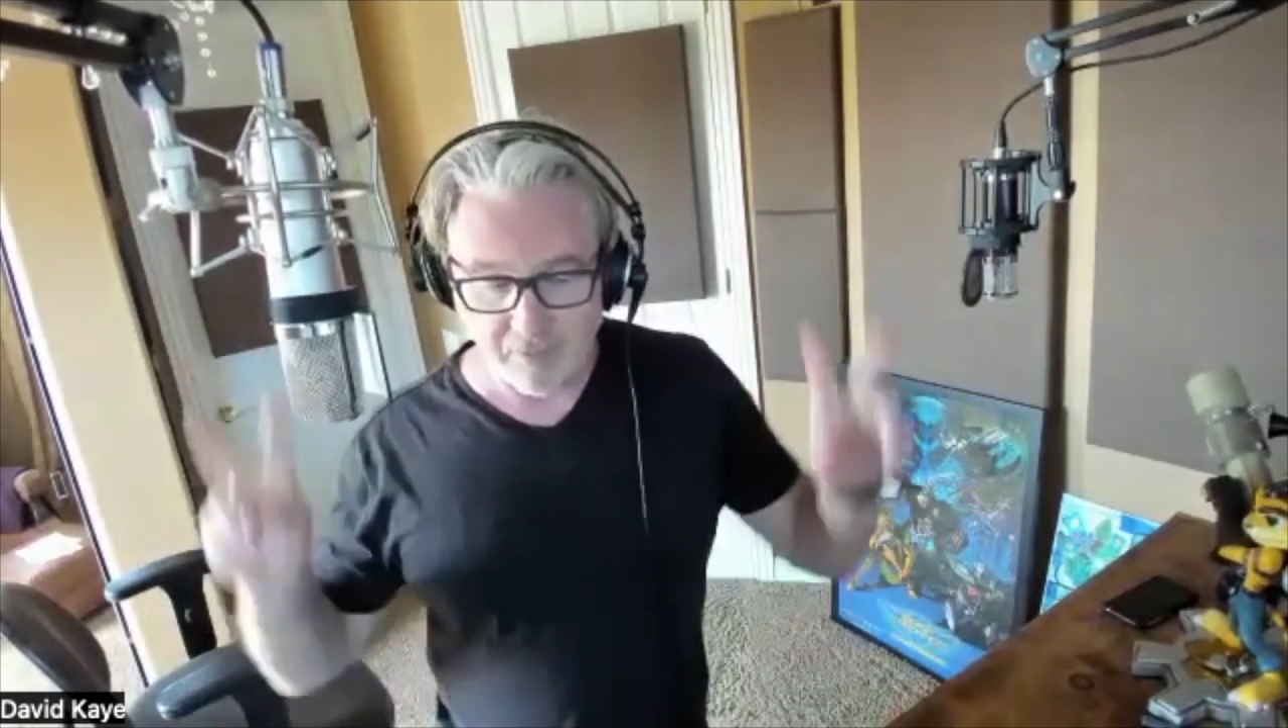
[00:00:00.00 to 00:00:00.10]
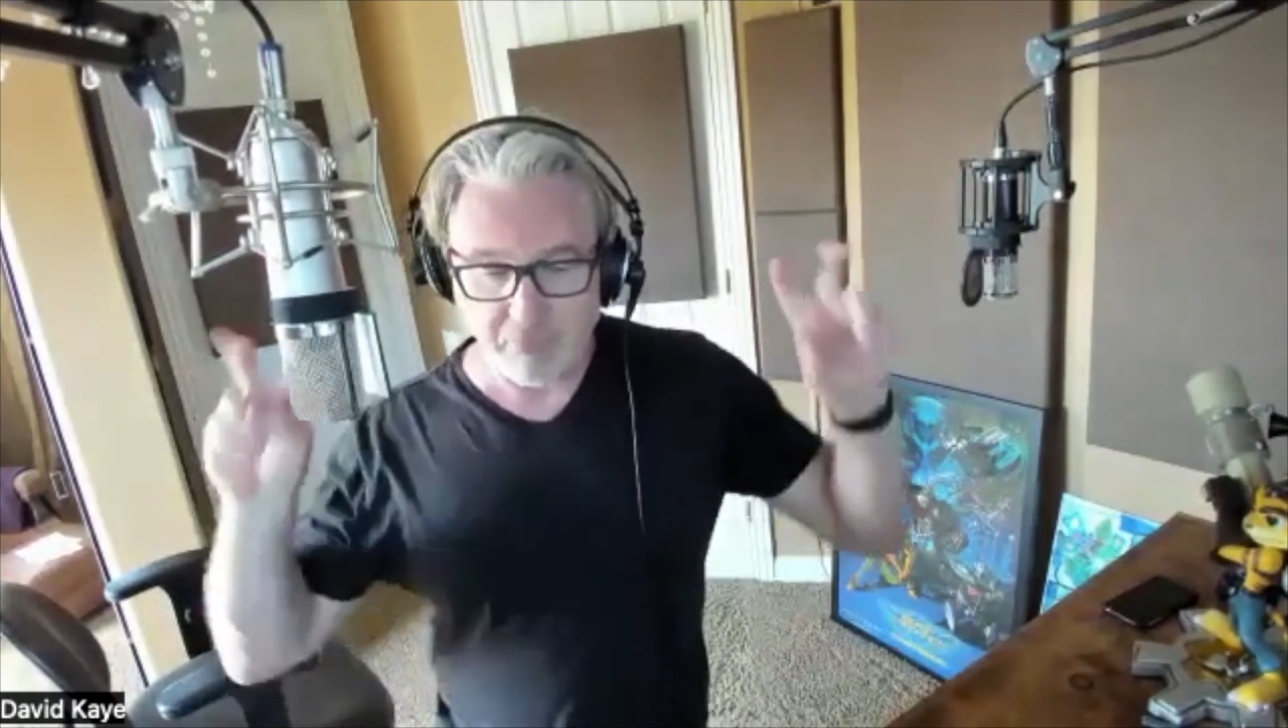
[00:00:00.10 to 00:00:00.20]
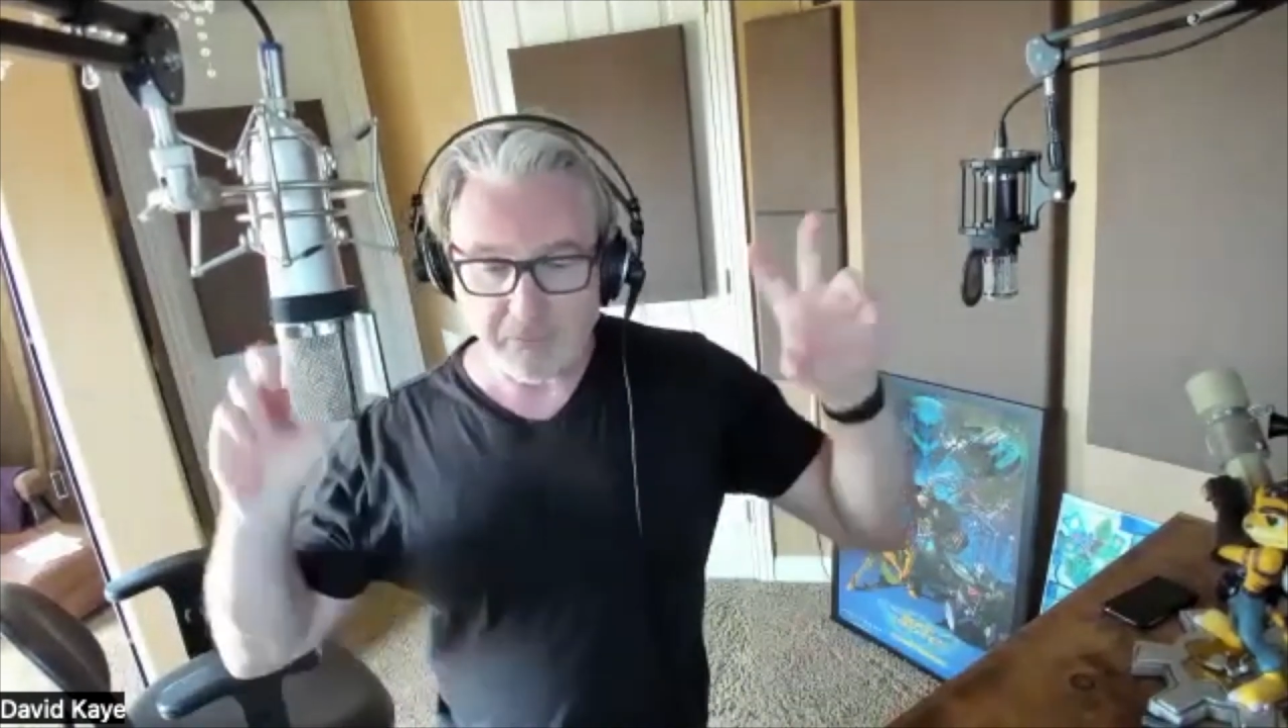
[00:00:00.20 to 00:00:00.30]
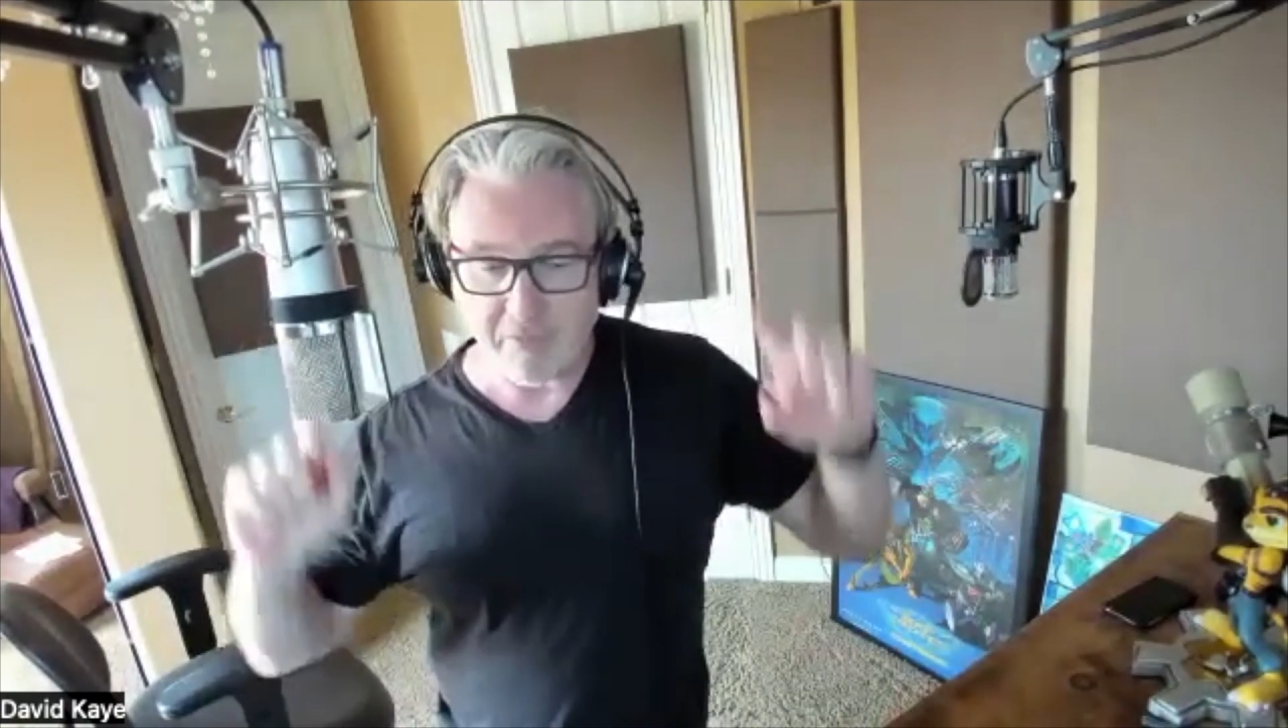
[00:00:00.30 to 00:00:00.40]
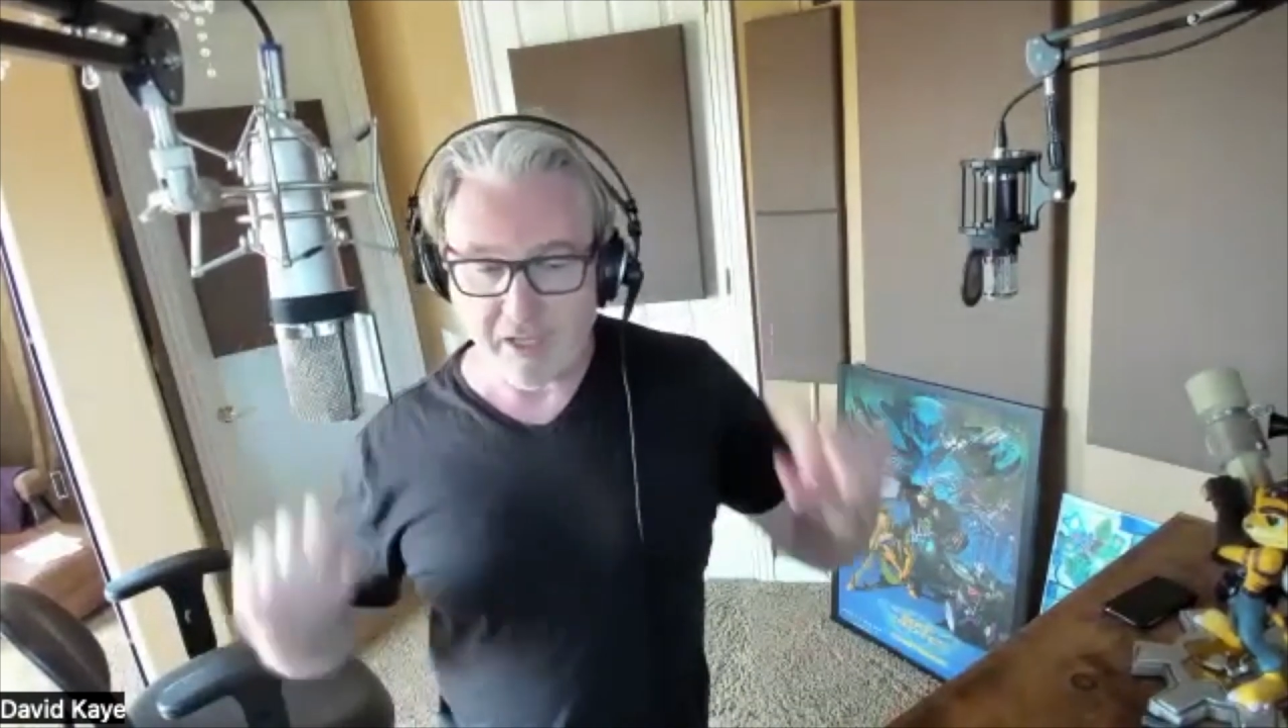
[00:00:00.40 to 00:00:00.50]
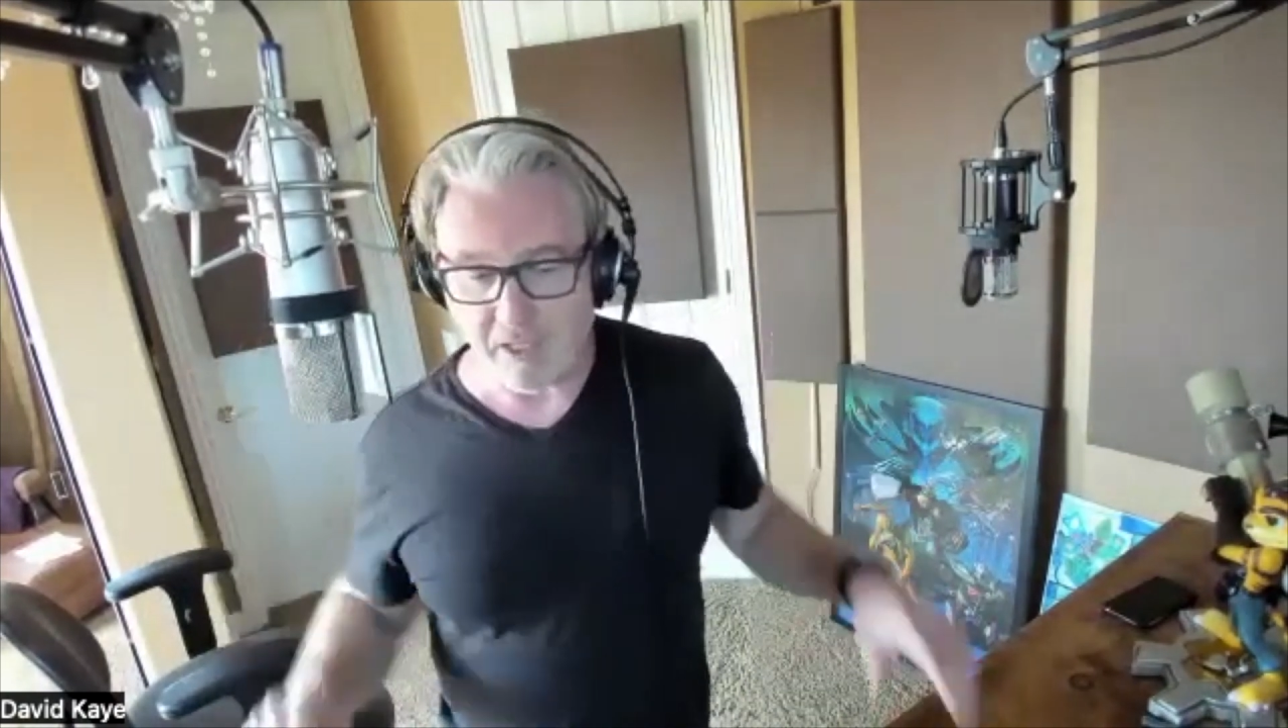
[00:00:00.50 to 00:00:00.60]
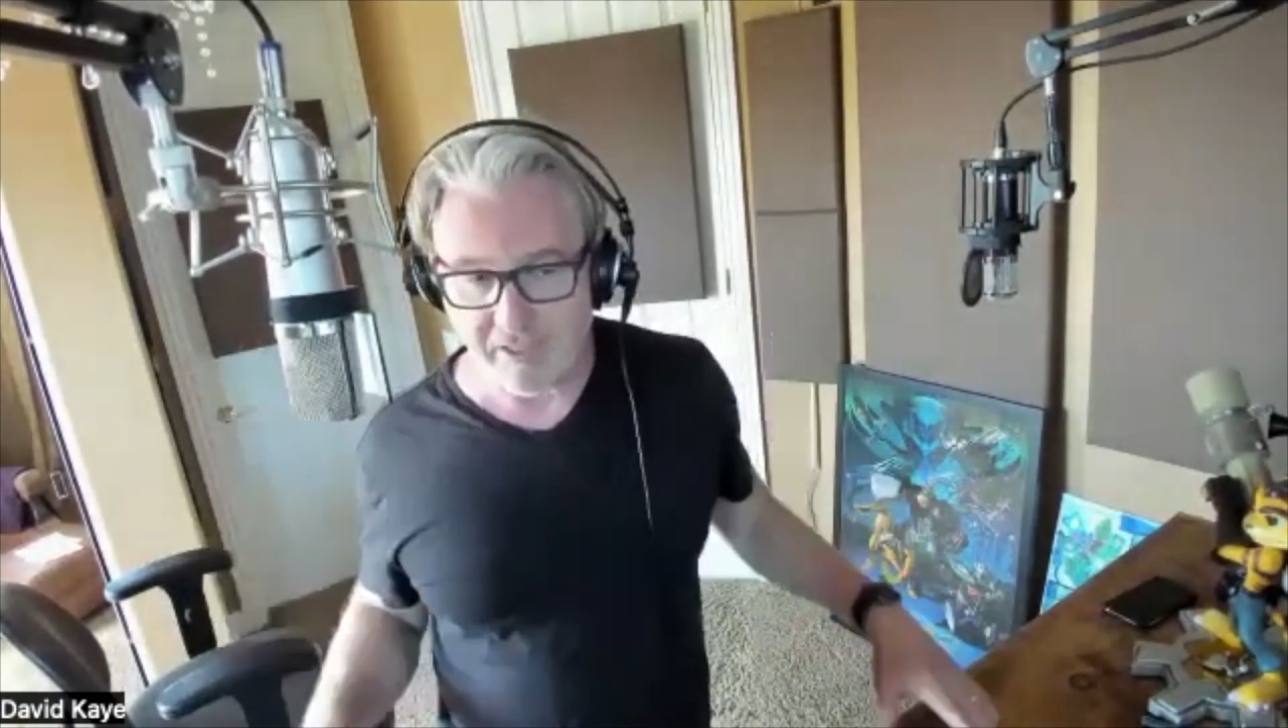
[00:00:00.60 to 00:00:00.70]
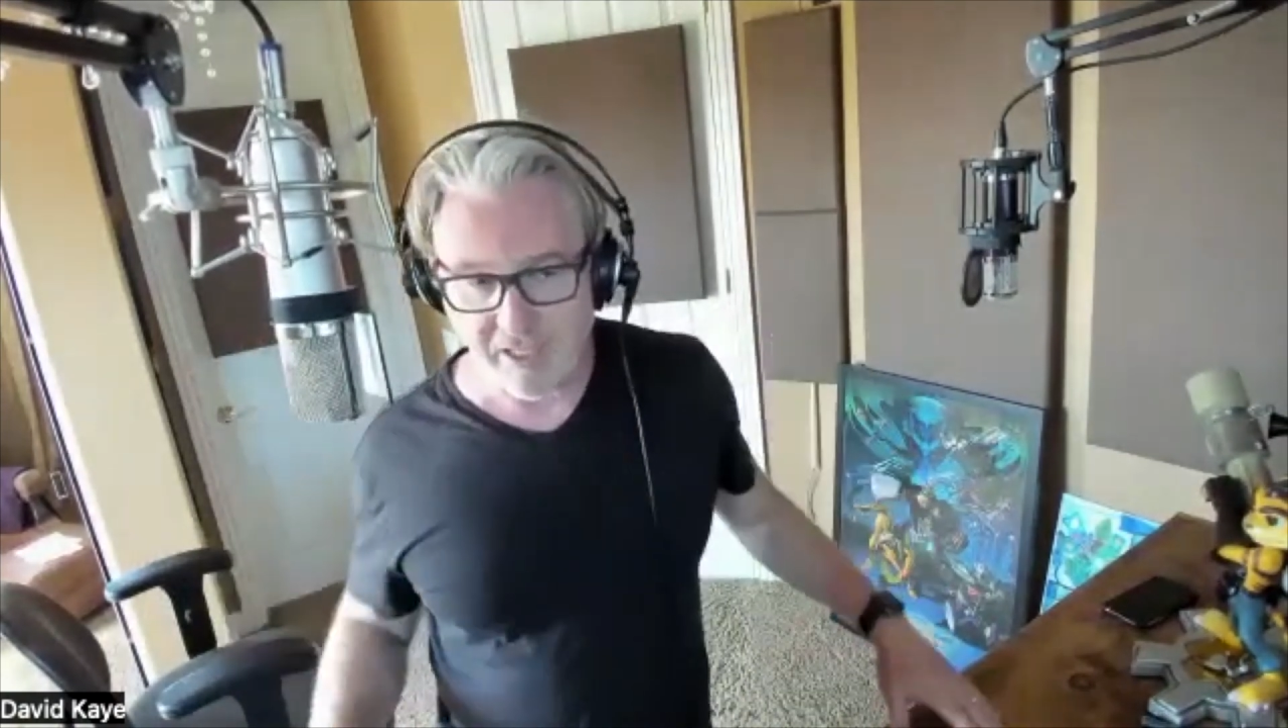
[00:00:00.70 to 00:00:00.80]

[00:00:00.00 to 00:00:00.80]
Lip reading: big man on